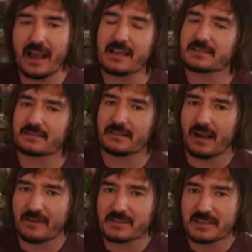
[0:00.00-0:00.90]
as
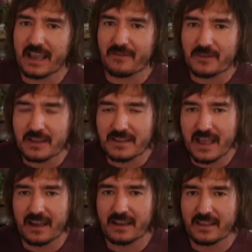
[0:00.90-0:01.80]
obviously everything in
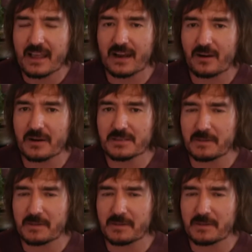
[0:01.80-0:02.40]
that era is,